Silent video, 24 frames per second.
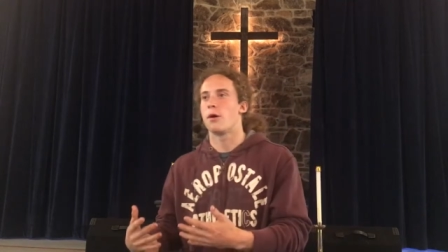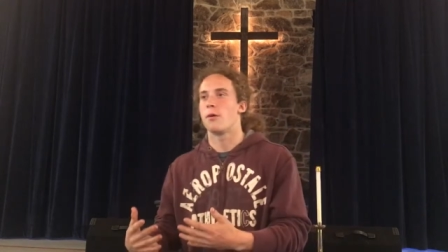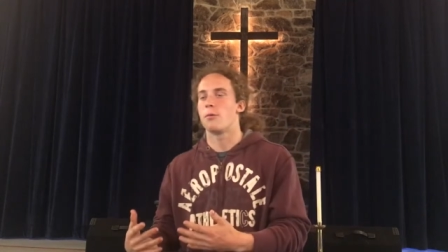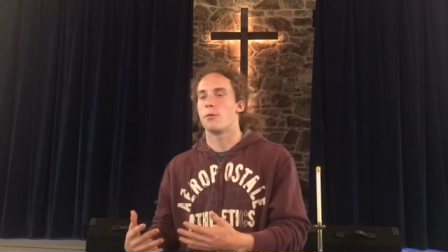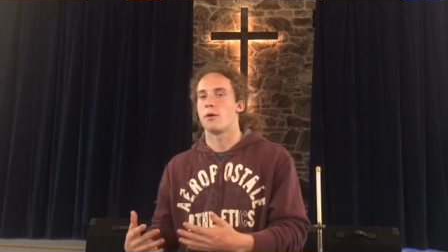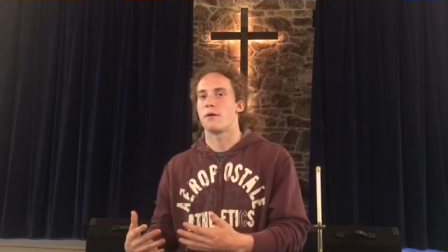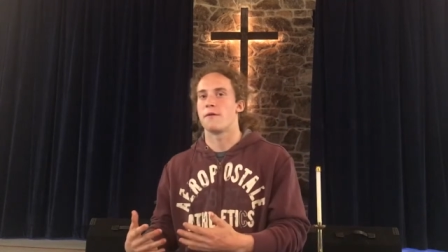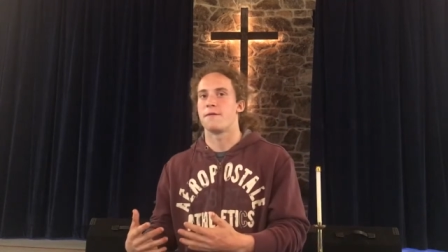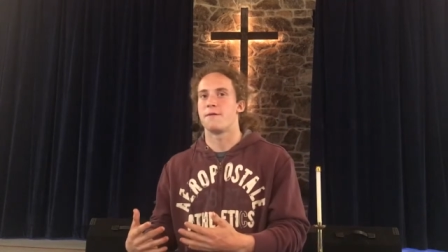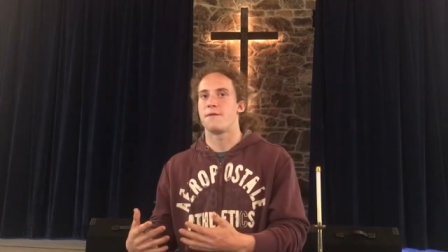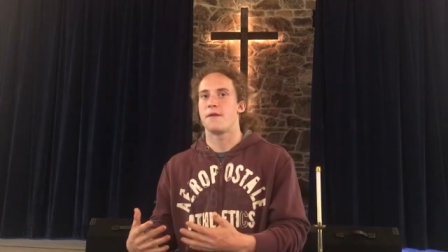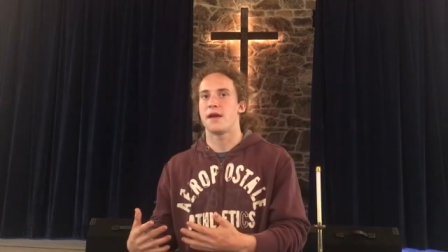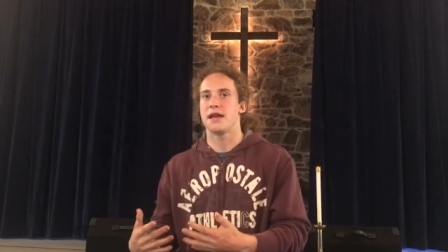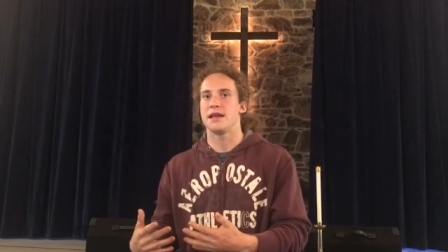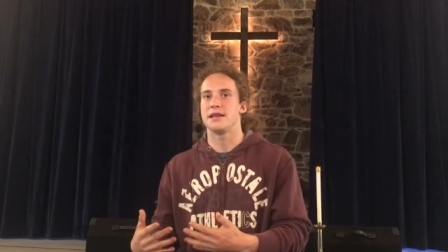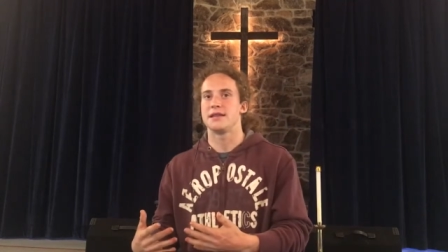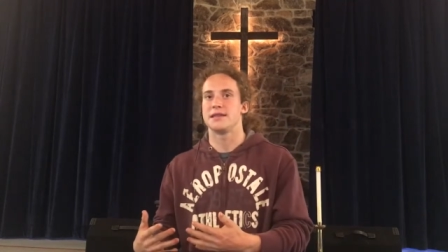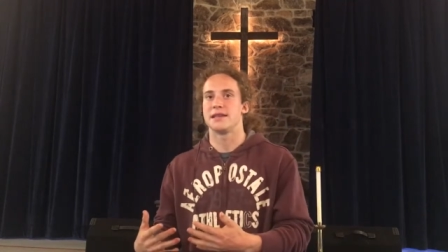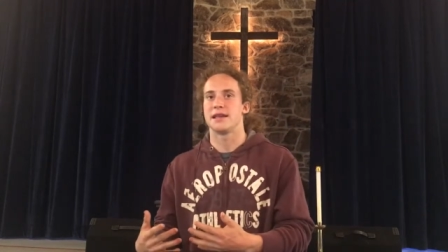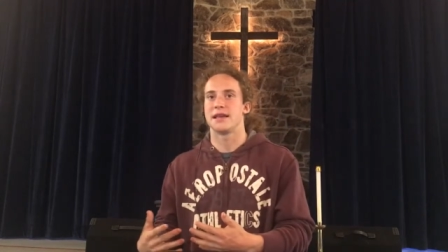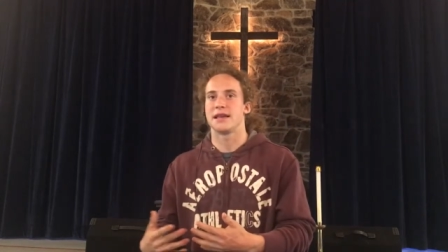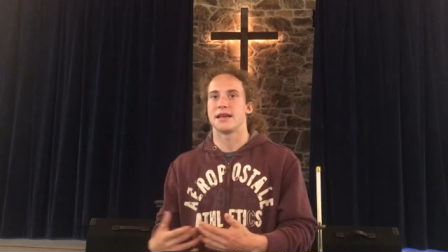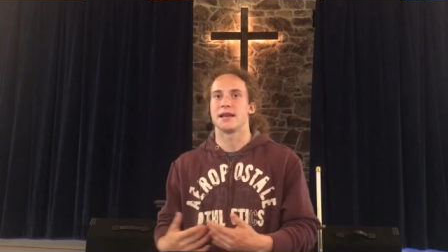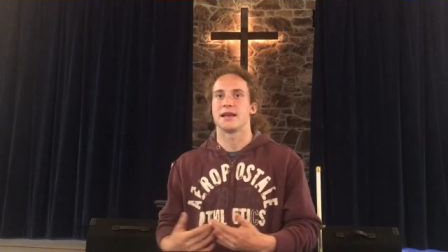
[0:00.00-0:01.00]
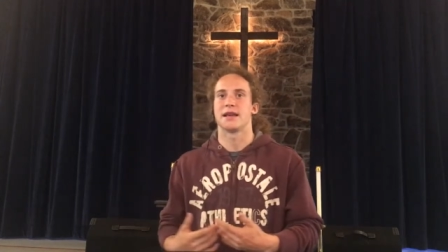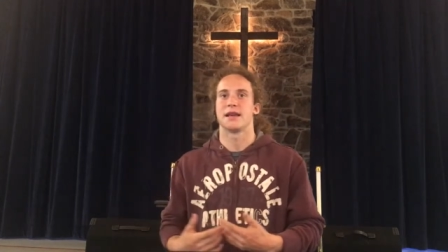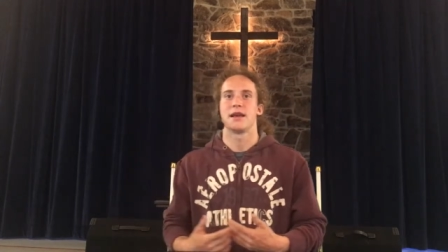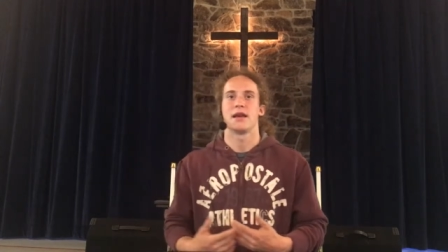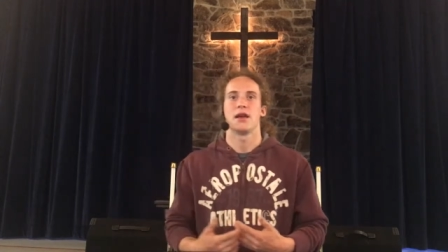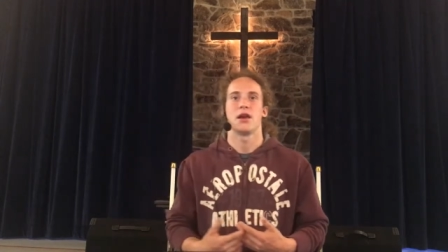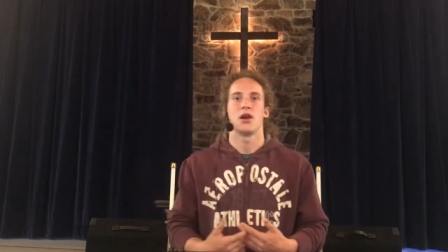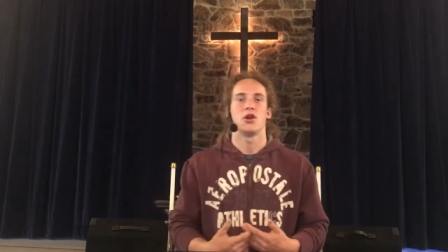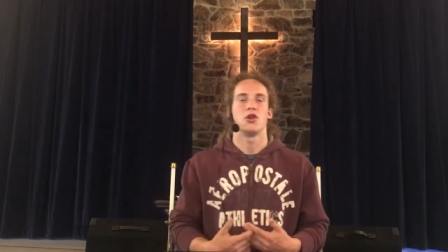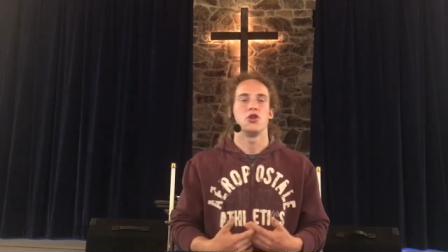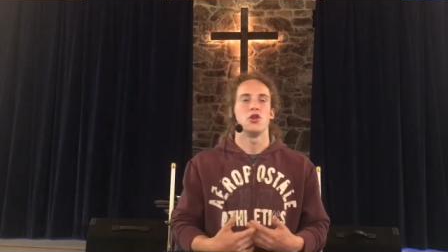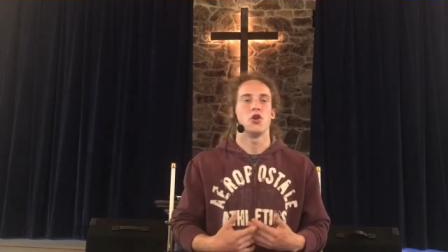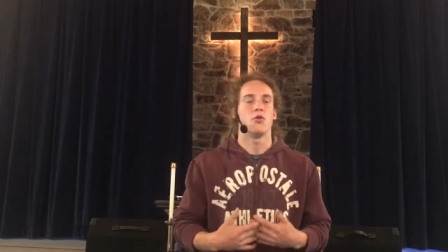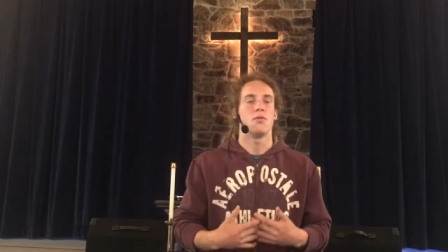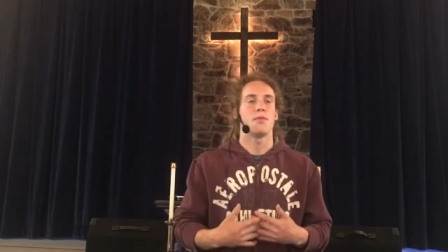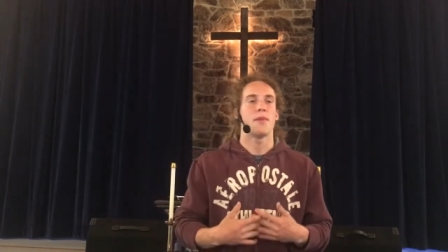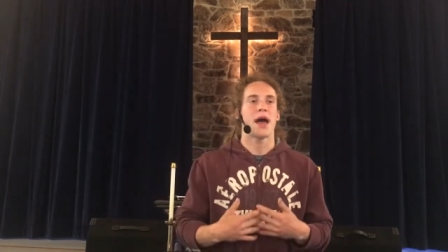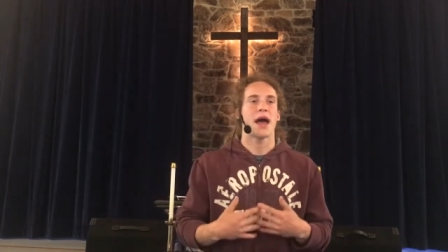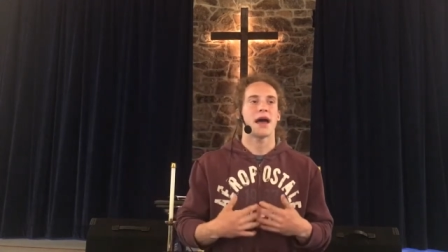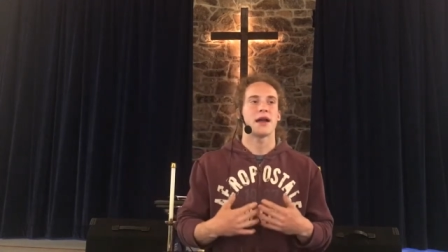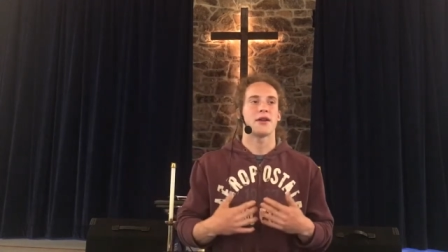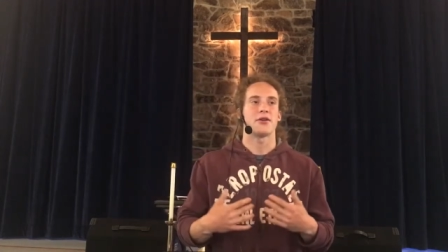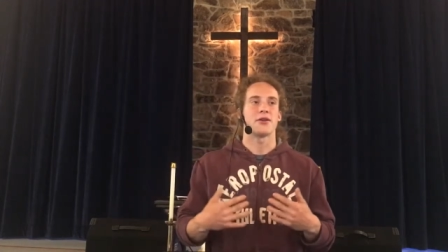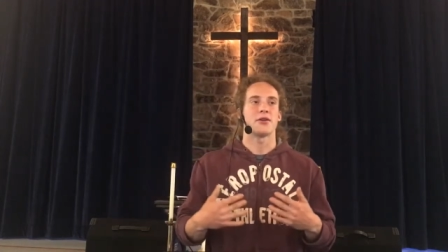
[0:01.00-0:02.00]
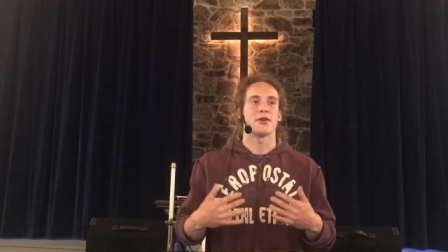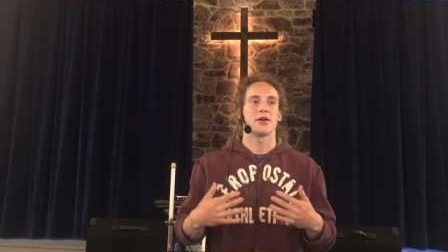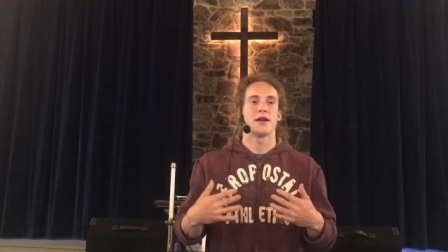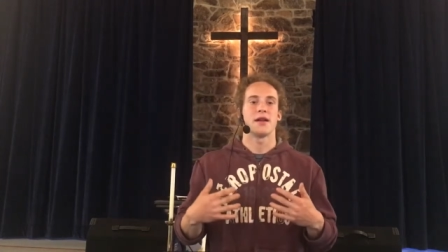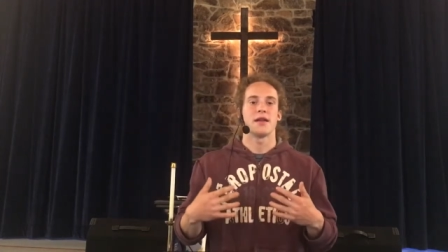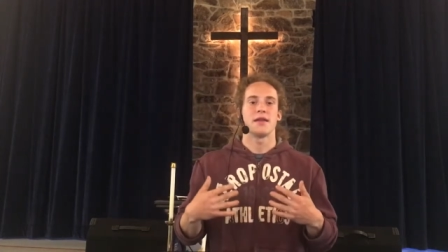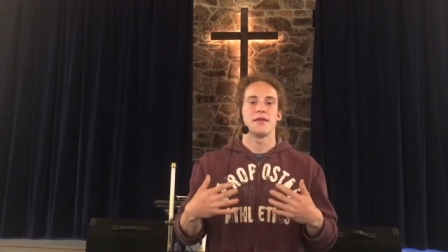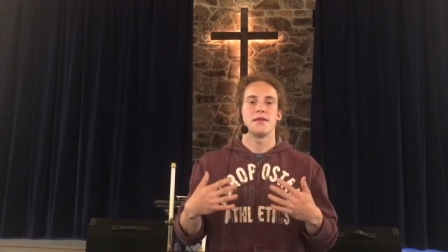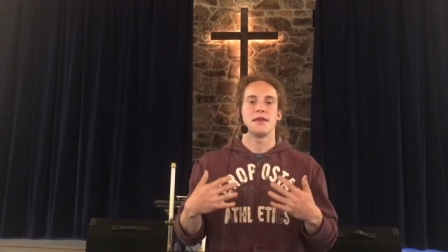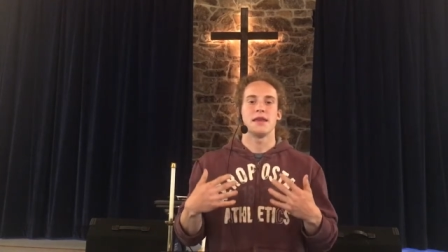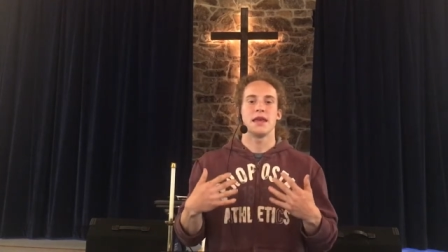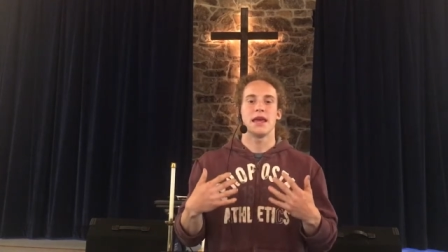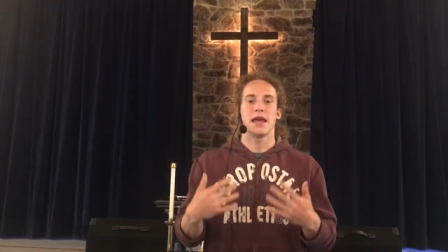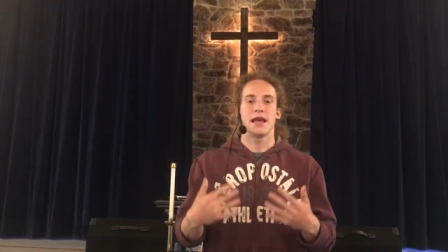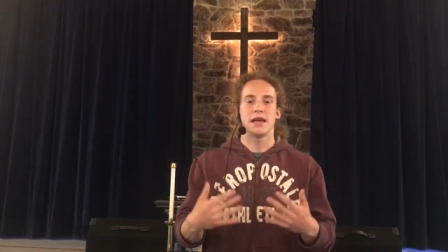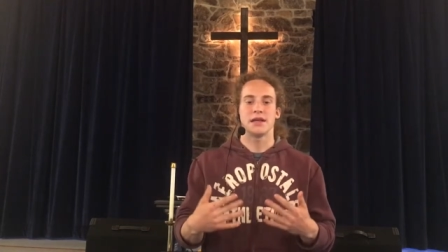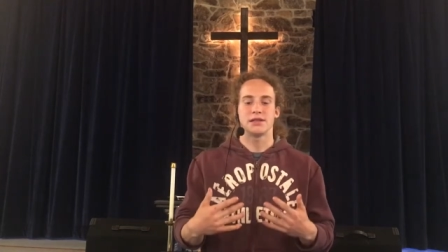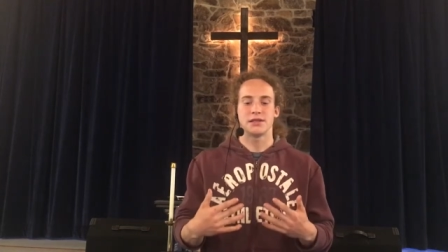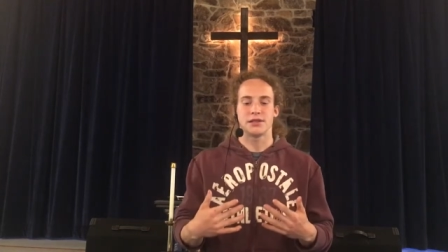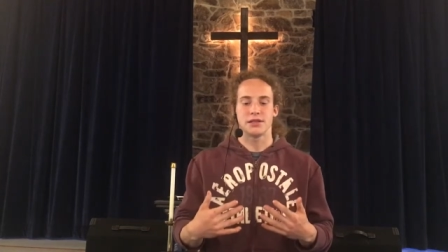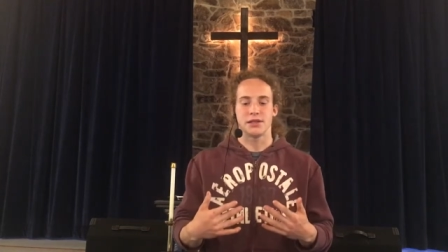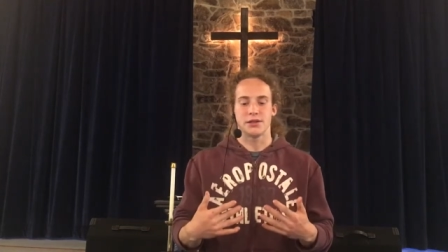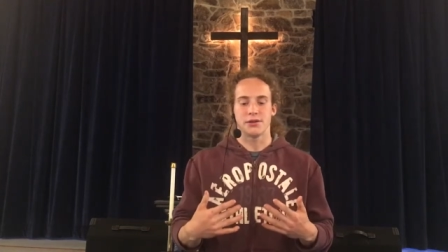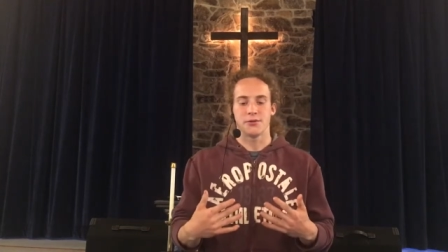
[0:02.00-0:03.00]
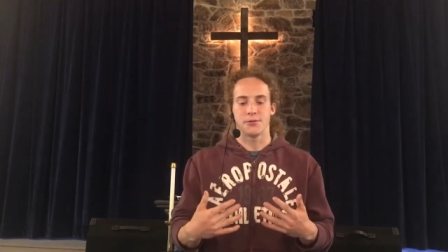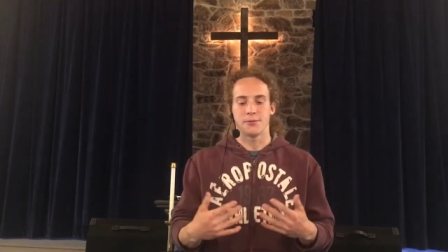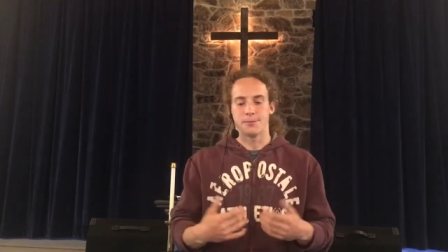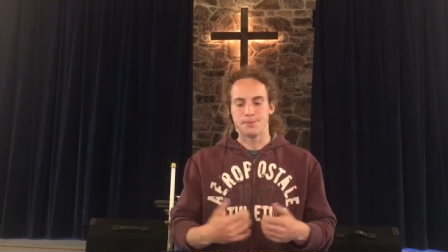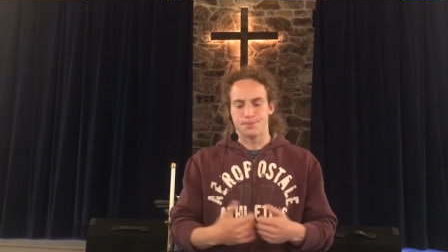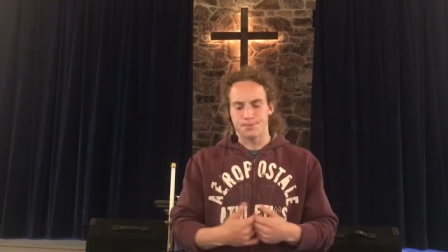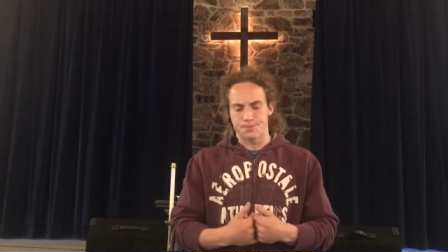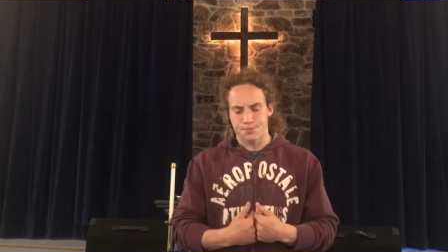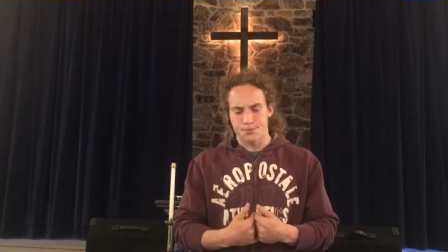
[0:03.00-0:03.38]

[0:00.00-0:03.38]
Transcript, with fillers: what we're facing, no matter the issue.